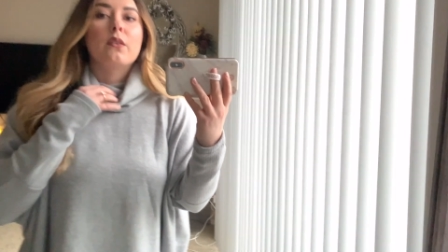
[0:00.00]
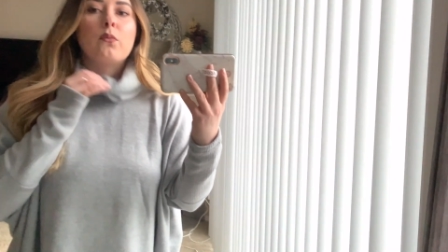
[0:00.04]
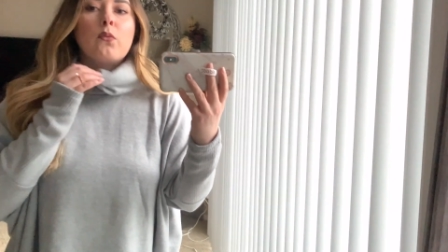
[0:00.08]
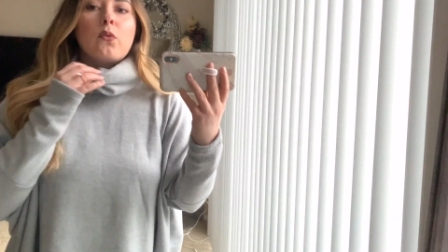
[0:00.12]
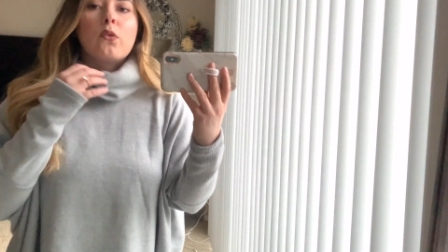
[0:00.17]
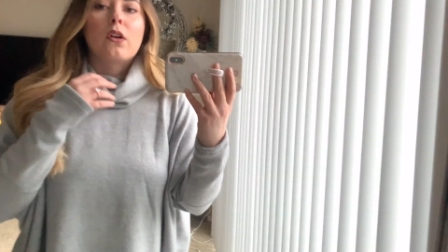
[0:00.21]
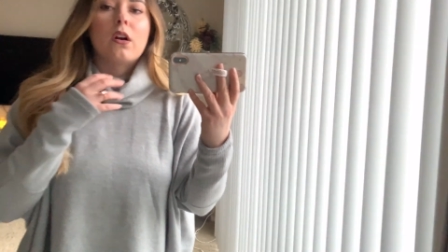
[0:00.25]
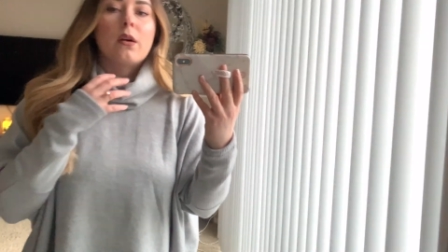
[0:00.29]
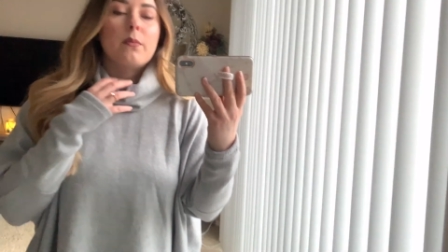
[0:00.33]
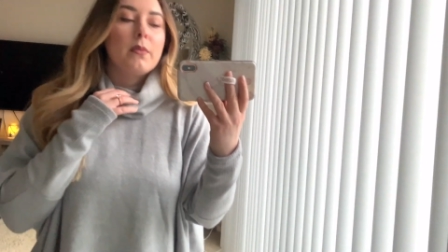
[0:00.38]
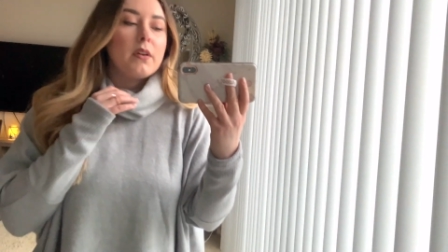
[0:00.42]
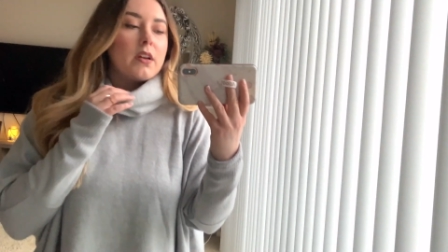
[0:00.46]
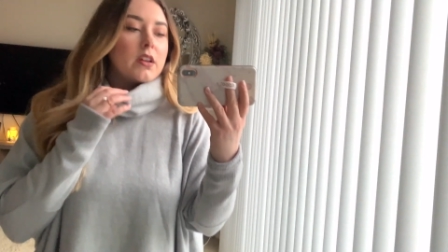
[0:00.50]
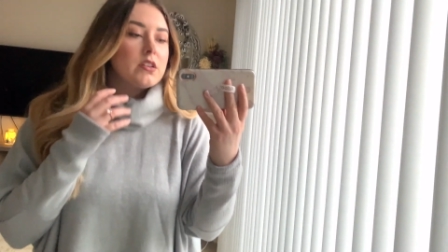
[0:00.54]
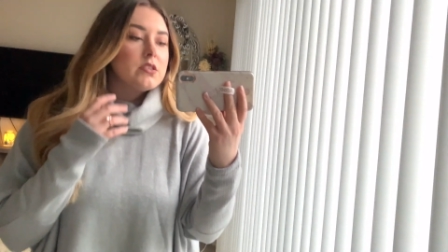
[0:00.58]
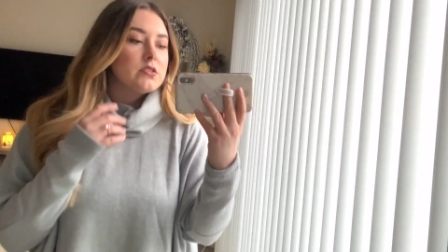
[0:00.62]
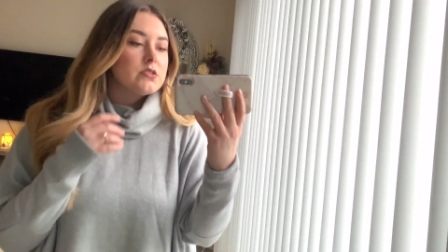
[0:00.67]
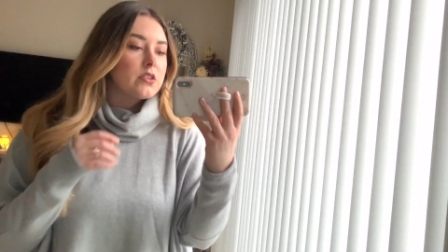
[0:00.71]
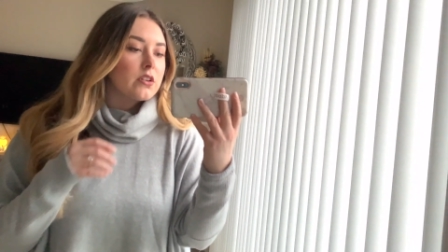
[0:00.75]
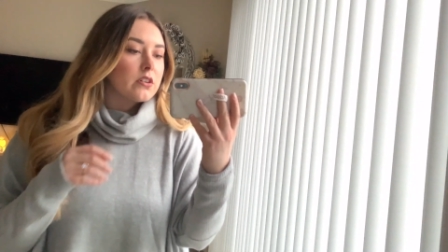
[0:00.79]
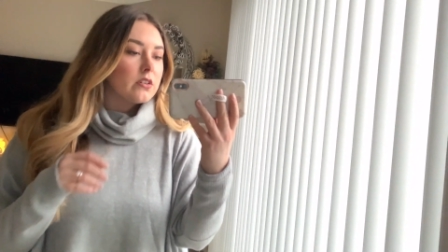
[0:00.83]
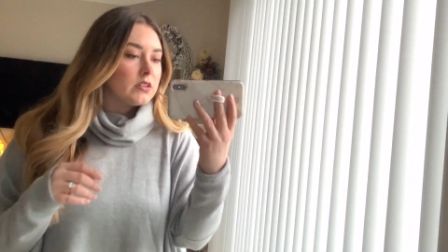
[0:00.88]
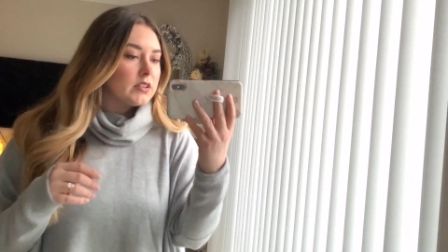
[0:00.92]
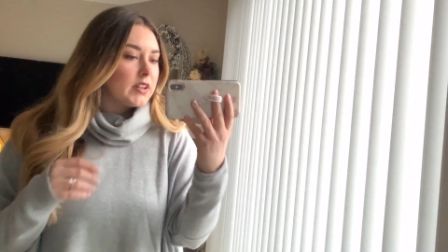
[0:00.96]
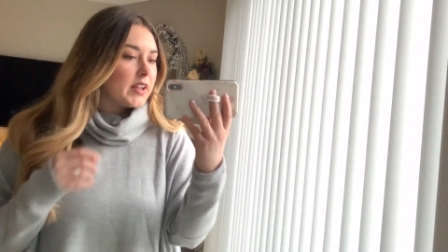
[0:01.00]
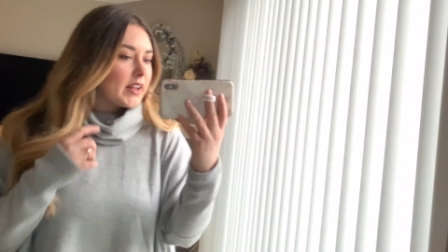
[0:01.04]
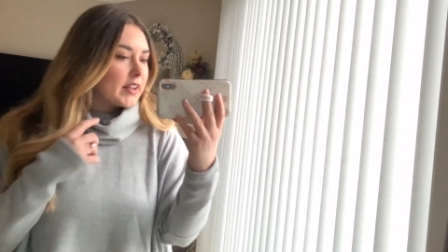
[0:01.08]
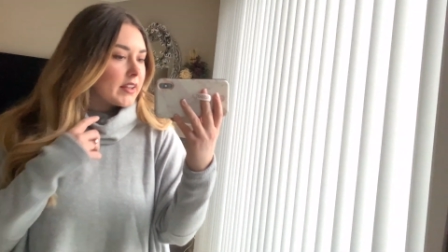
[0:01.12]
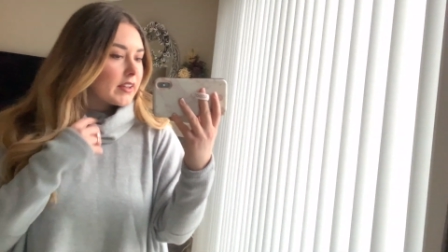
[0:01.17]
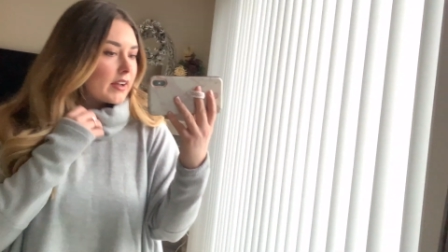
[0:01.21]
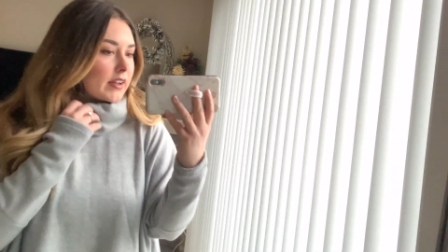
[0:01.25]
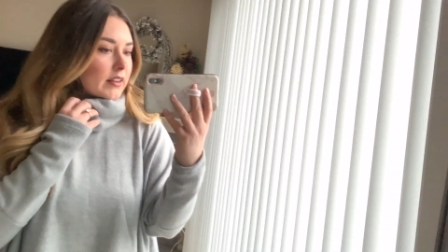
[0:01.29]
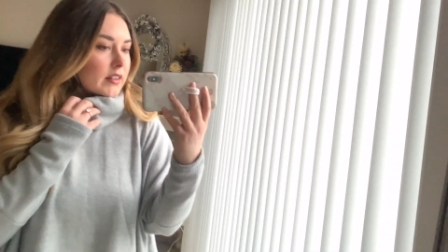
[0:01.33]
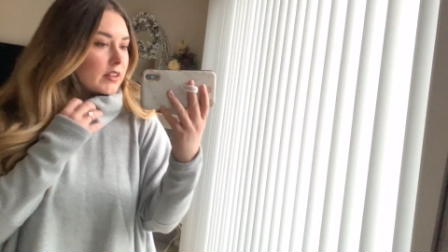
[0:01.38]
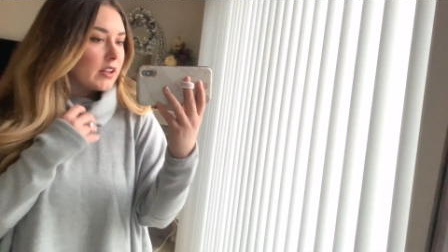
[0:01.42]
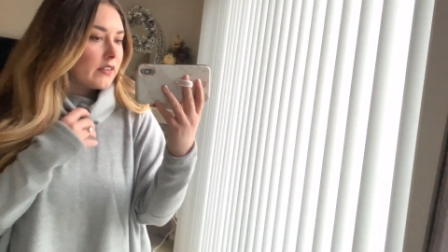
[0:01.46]
warm turtleneck.
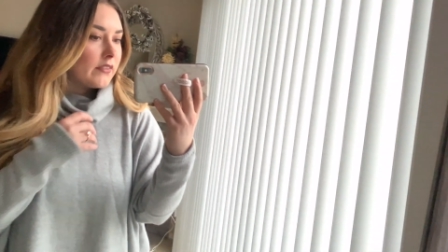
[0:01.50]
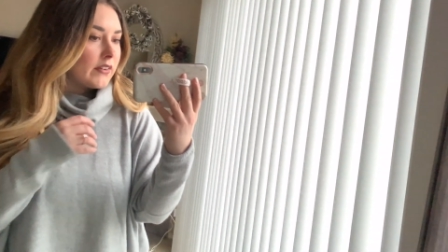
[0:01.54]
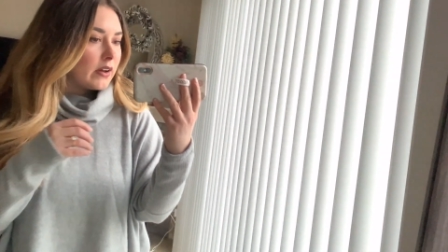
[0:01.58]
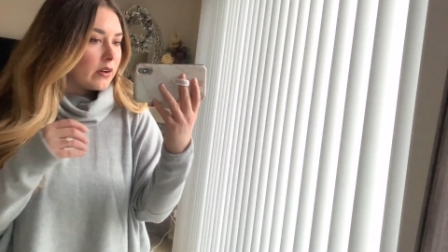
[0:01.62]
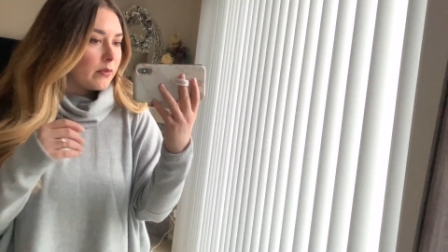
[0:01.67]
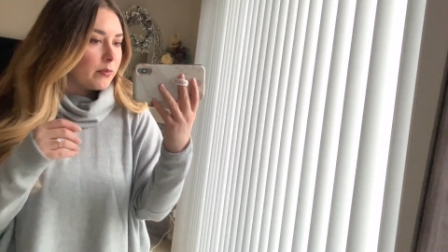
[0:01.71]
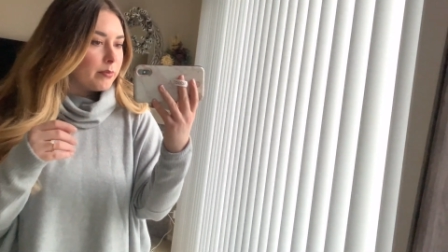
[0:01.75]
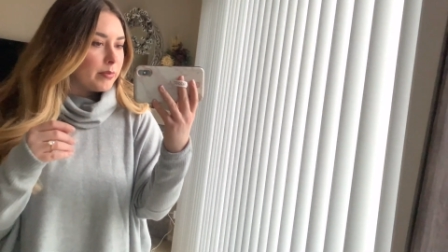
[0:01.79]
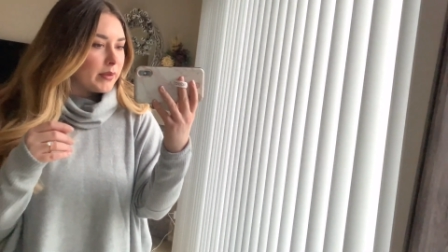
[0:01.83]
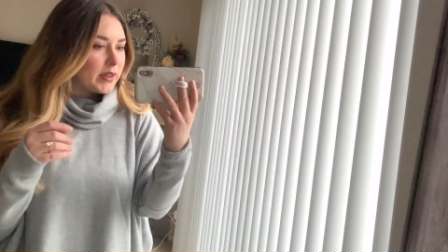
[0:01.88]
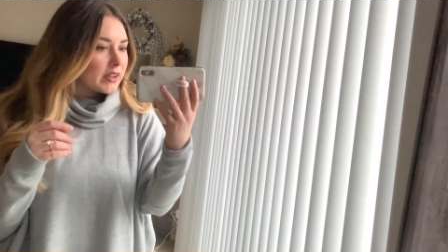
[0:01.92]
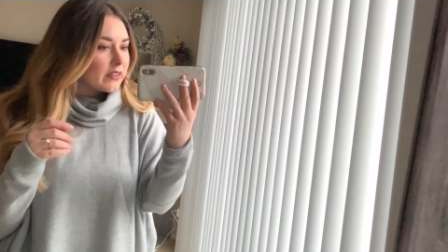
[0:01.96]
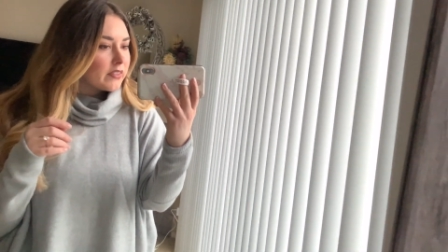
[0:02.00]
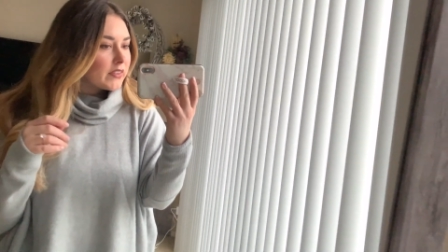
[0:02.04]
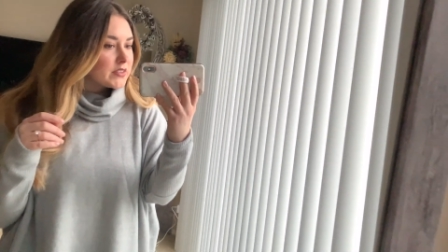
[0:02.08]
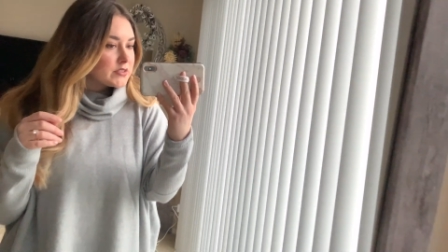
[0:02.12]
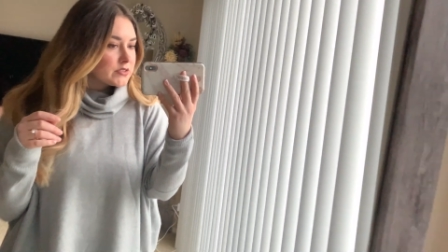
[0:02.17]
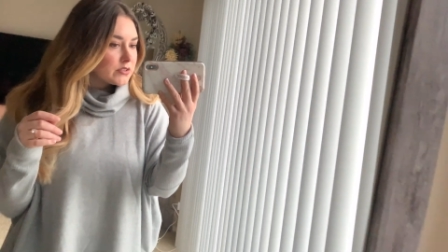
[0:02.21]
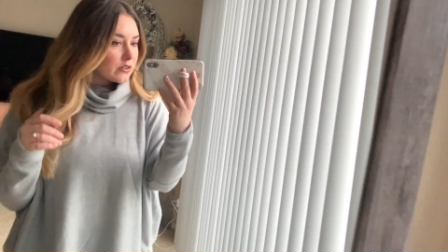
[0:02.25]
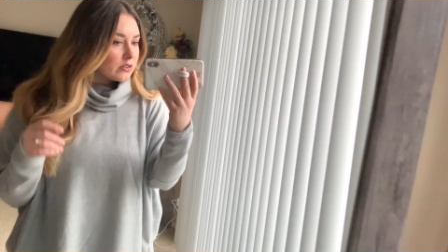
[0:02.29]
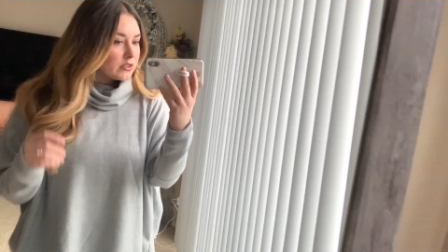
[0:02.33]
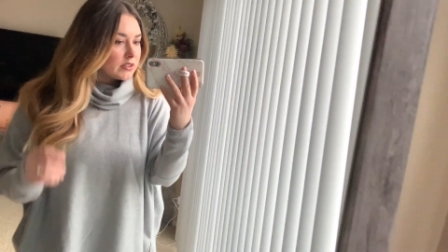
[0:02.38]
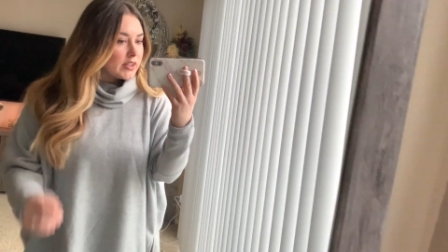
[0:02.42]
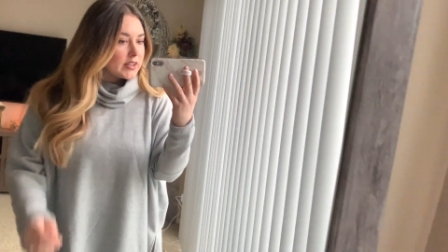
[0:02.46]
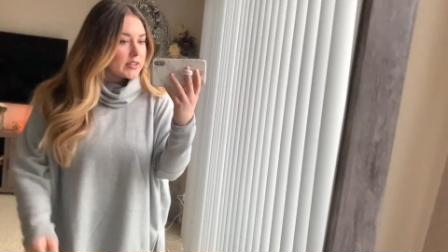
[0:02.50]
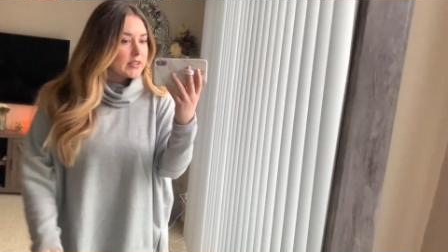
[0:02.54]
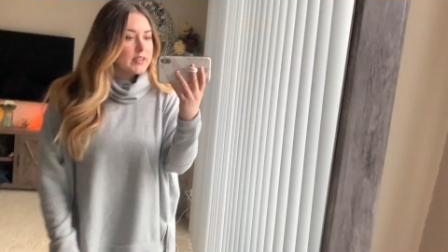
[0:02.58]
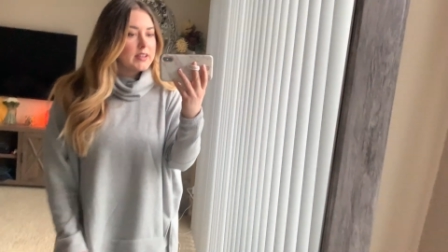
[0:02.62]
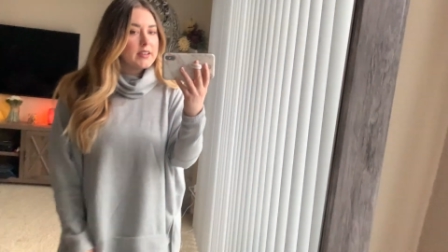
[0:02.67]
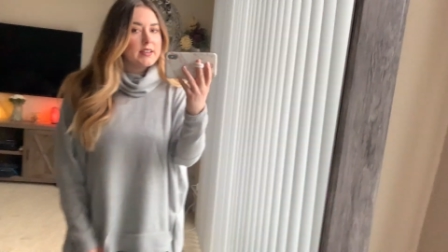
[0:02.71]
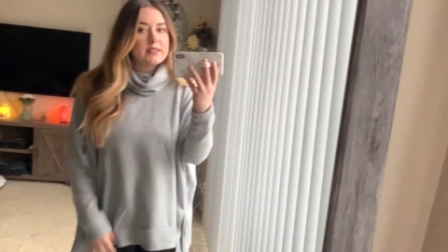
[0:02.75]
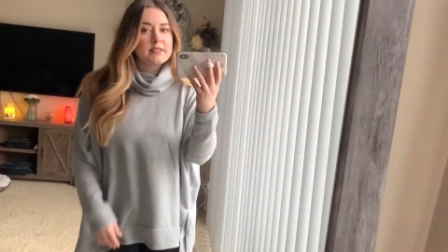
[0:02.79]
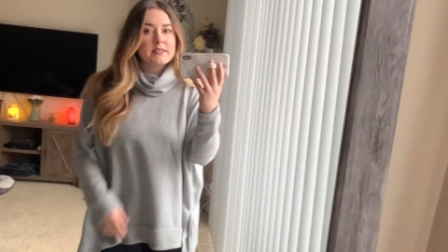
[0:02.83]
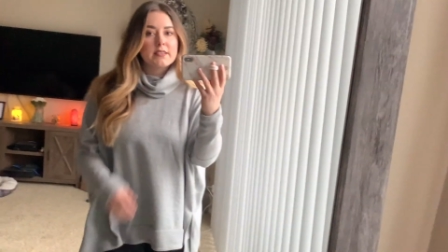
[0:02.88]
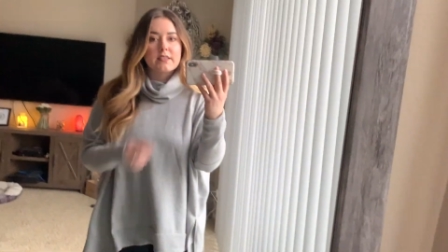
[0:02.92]
I love how big this turtleneck is.